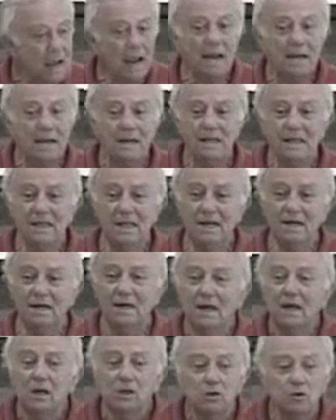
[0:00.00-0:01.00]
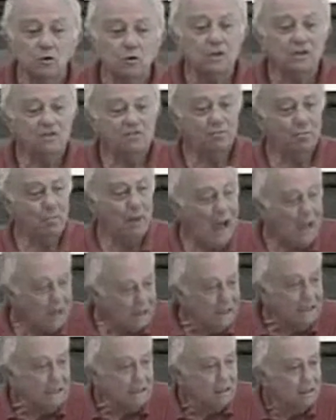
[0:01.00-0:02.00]
And then you give
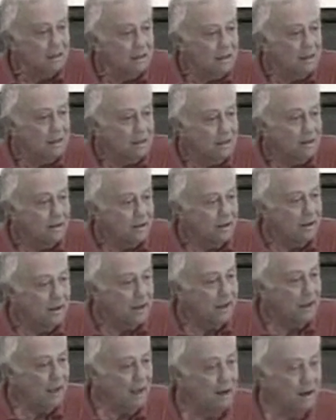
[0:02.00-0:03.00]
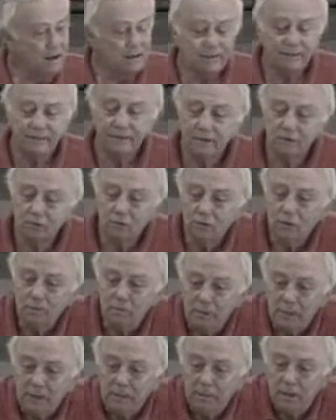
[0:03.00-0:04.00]
back health to the
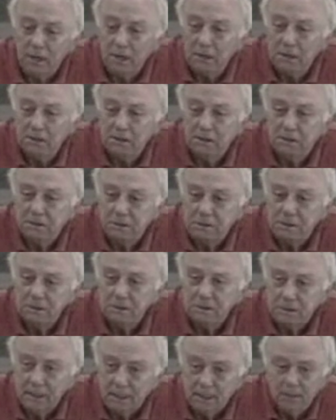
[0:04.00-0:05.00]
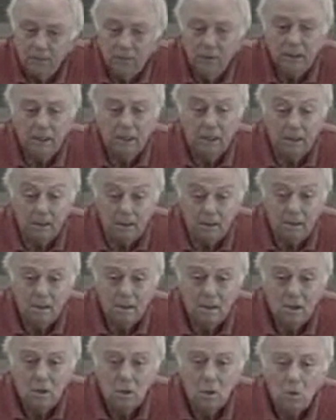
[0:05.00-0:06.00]
people and you say, okay,
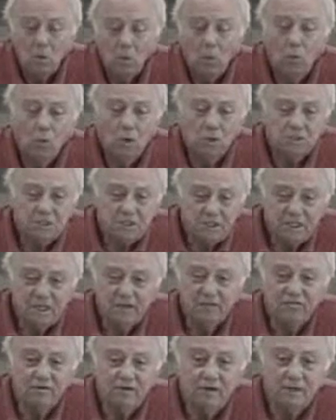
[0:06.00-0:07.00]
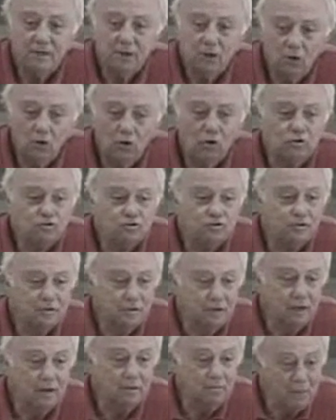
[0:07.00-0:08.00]
whatever cost
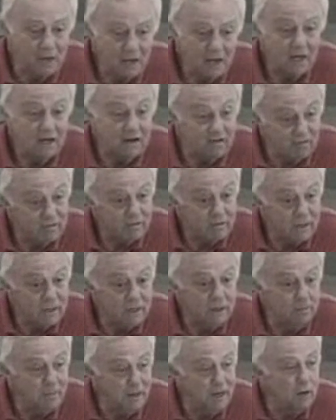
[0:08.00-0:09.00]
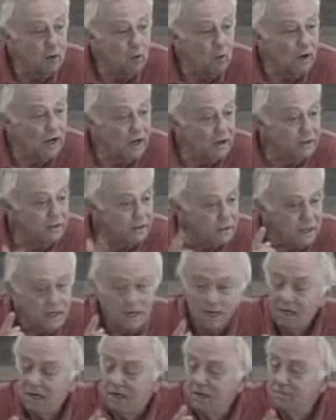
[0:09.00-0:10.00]
it may have, it may worth
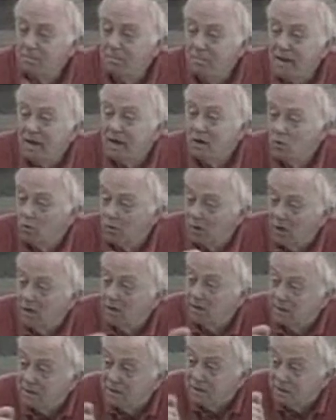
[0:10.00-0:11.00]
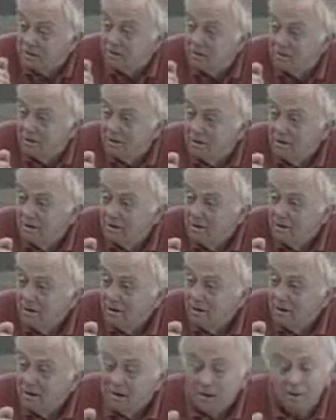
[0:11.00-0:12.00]
it.
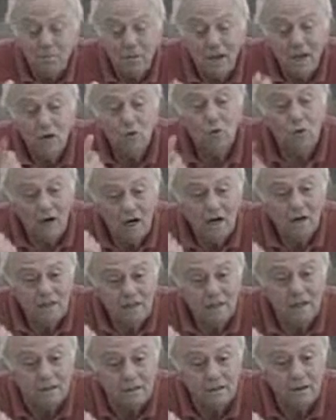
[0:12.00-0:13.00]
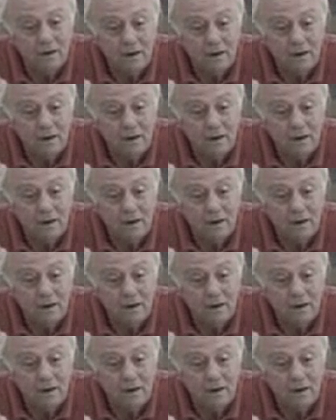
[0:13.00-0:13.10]
It may worth it.